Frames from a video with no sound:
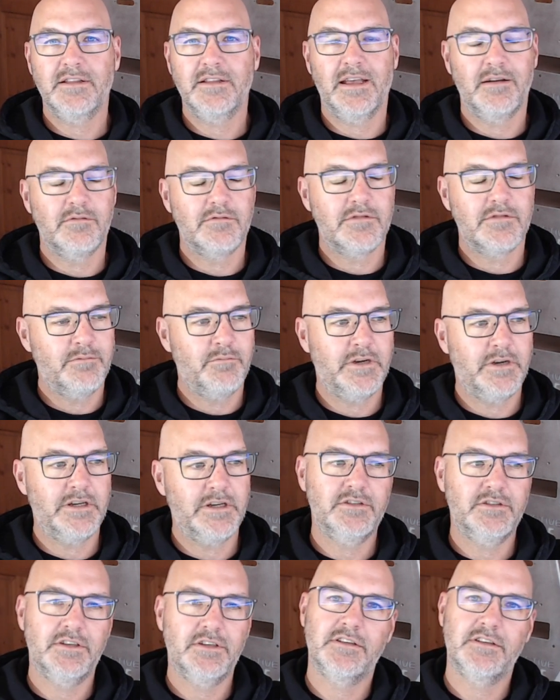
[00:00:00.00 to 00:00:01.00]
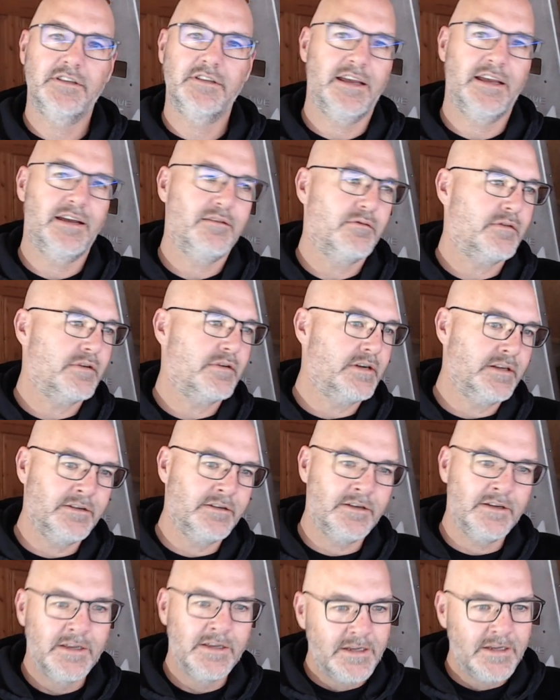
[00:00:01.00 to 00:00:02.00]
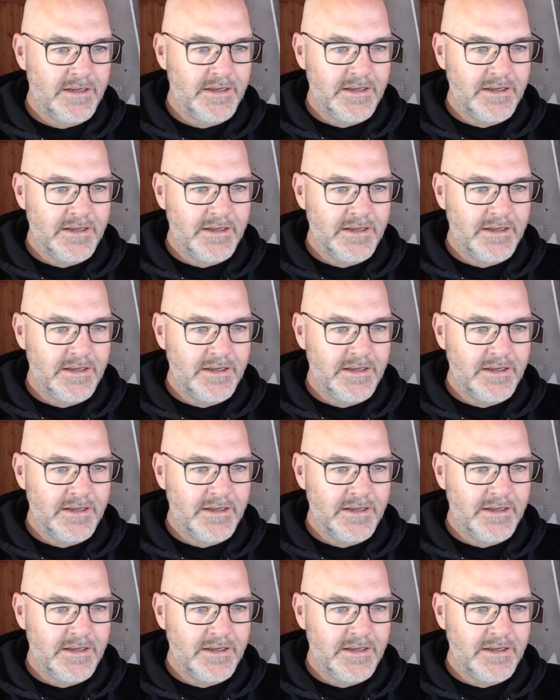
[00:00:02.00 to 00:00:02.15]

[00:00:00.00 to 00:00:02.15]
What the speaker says: that one bug shield, that one,